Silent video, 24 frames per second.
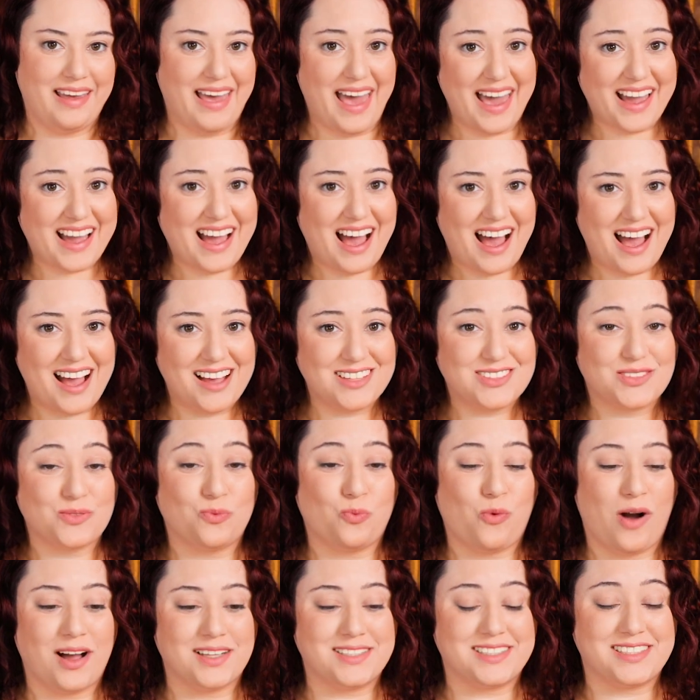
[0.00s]
Hey guys,
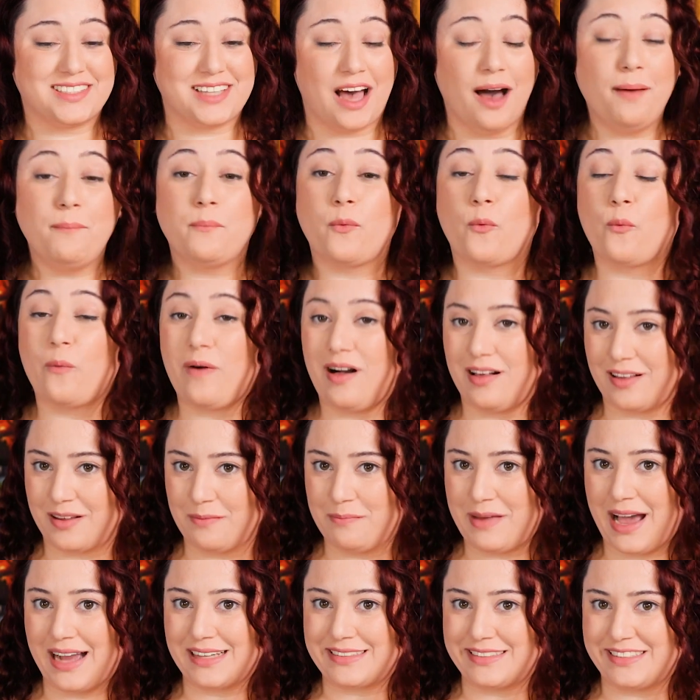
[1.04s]
what's up?
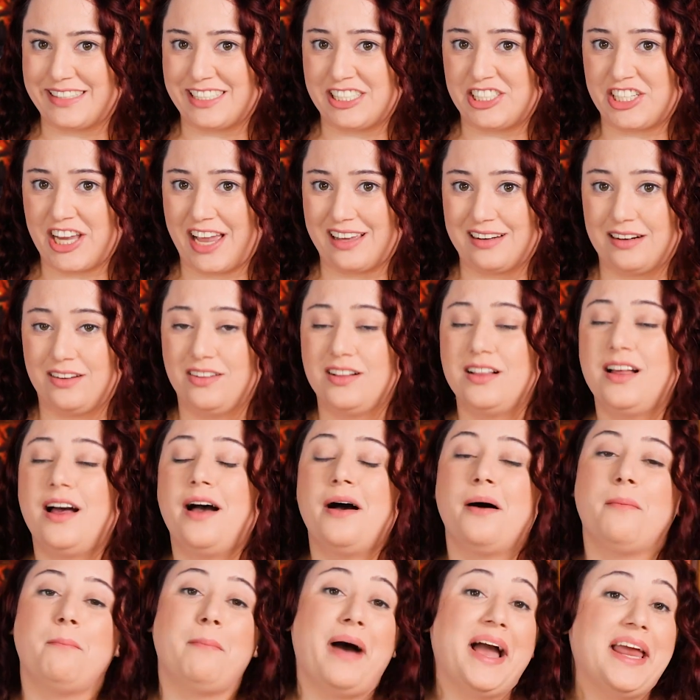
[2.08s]
Welcome back to the channel.
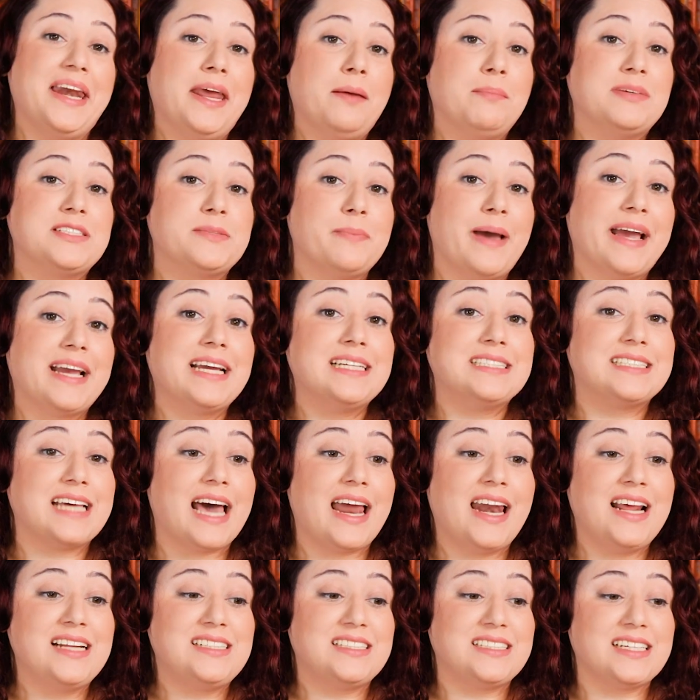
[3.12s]
My name is Megan
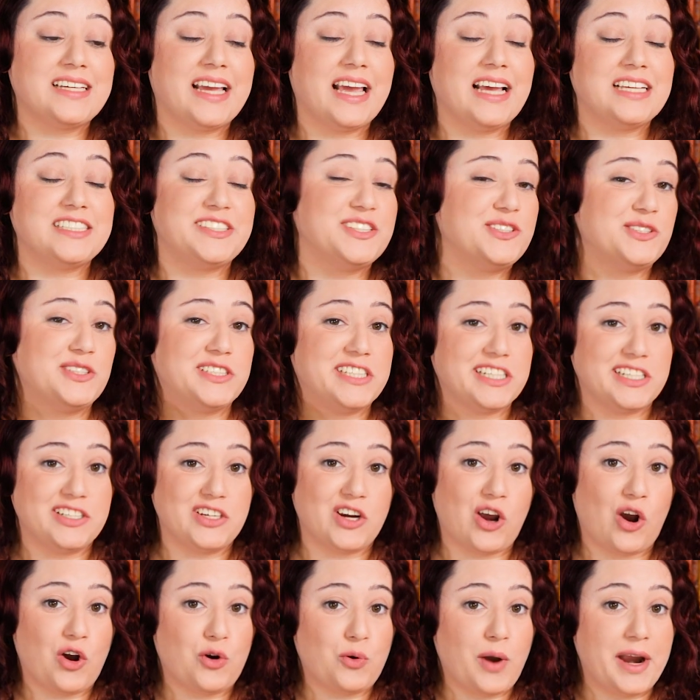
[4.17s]
Tennant in case you
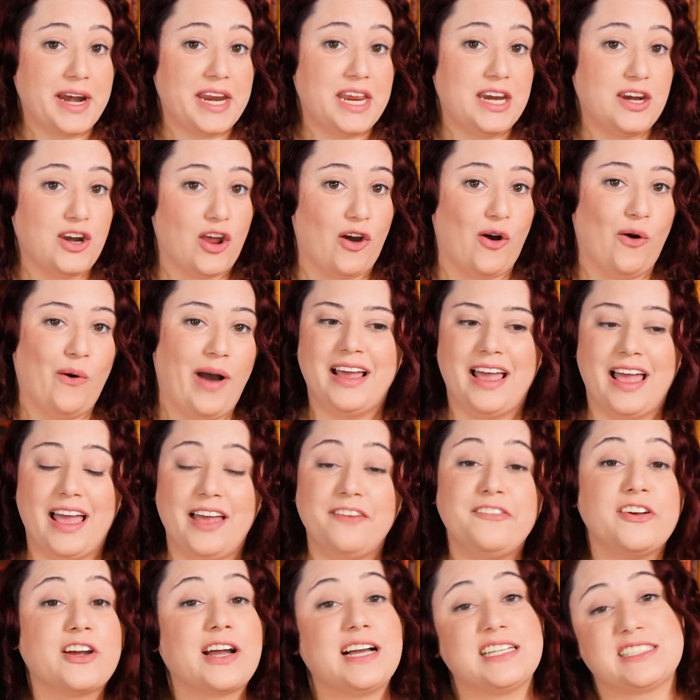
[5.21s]
didn't already know.
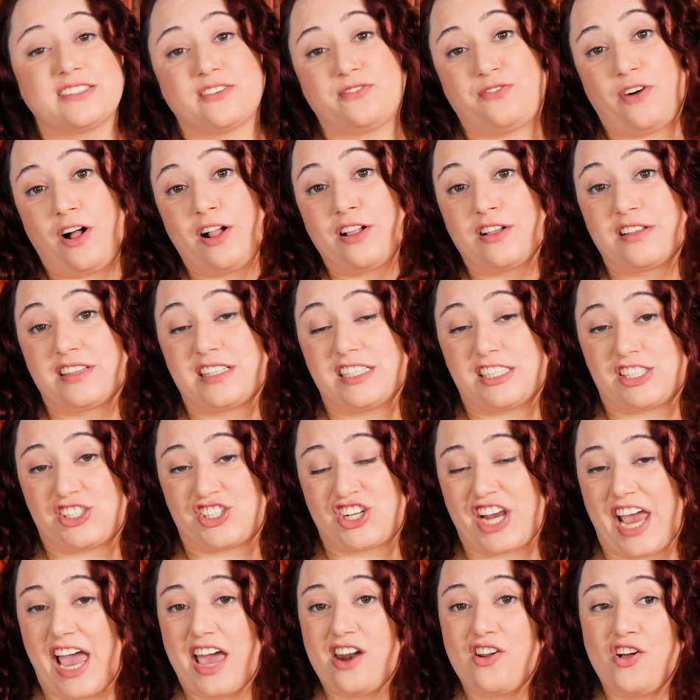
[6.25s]
If you guys have followed this
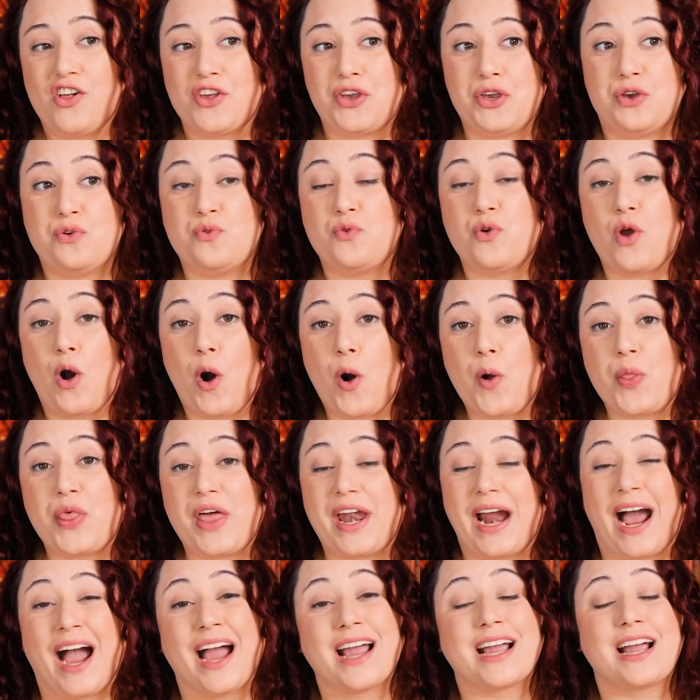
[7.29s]
channel, you know
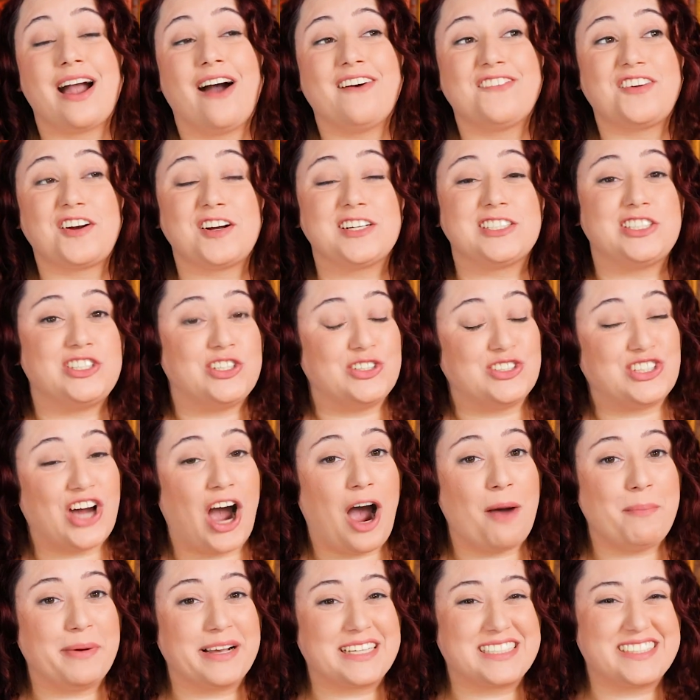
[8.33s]
that I covered two
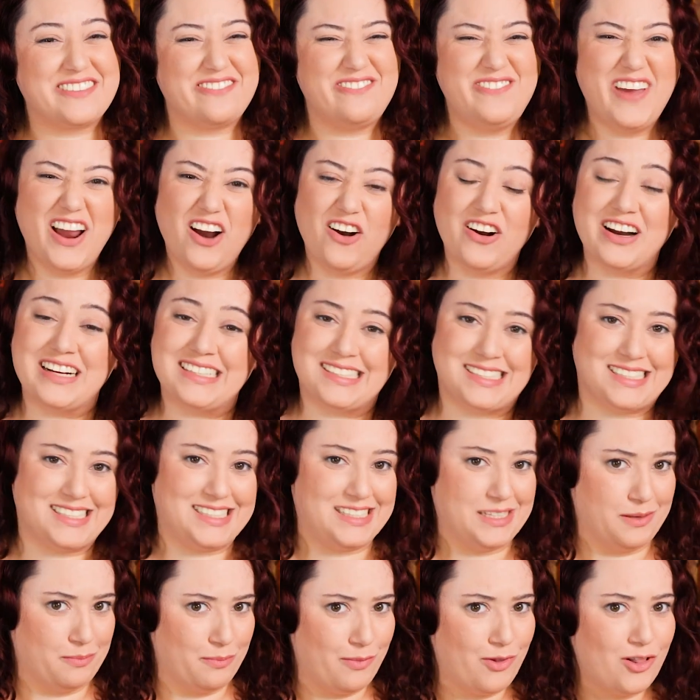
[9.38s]
topics very
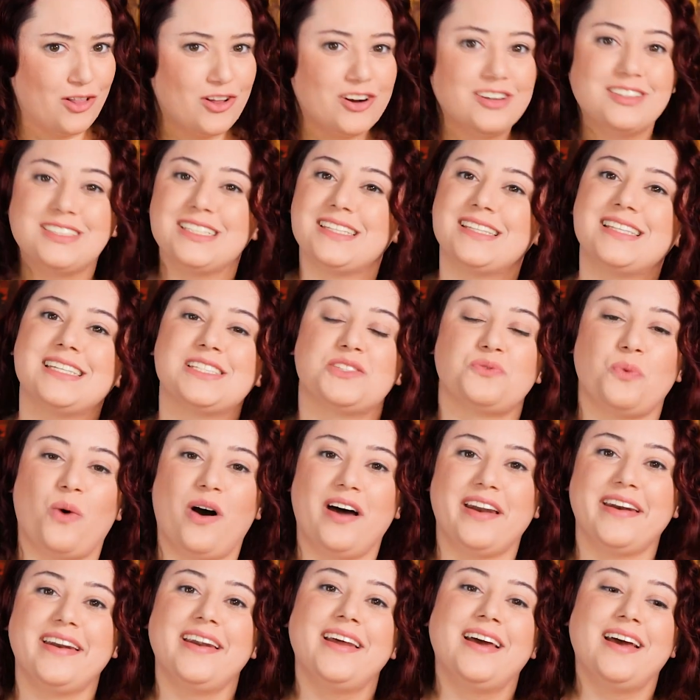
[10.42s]
similar to this
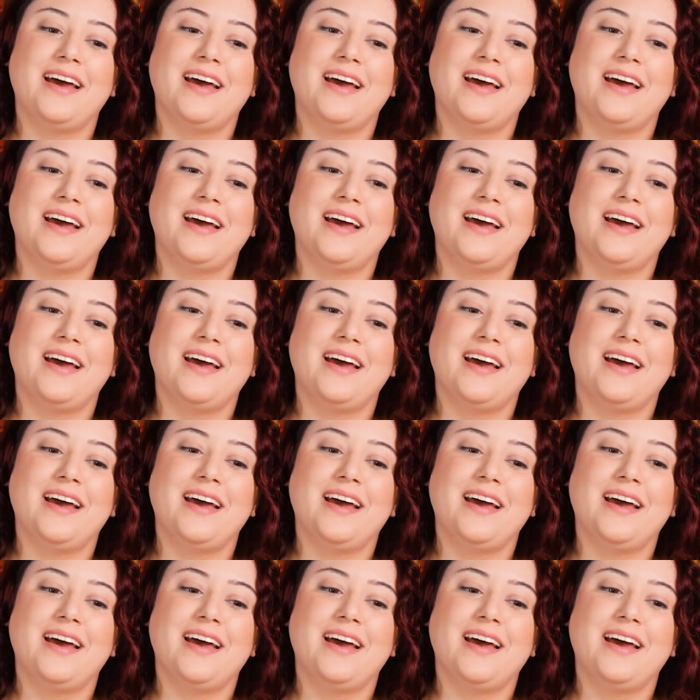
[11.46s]
one,